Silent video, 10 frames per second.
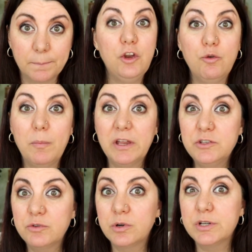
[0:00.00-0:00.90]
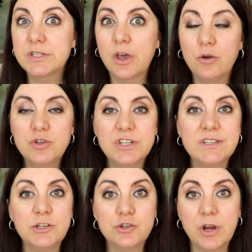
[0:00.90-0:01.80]
New mentors, coaches,
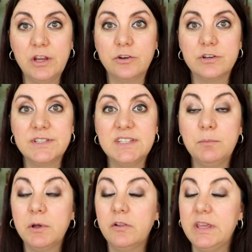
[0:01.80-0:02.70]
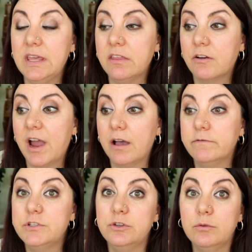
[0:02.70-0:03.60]
and trainers typically either
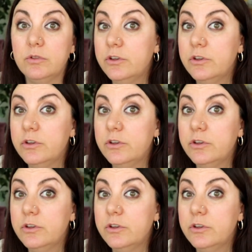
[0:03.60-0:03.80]
have too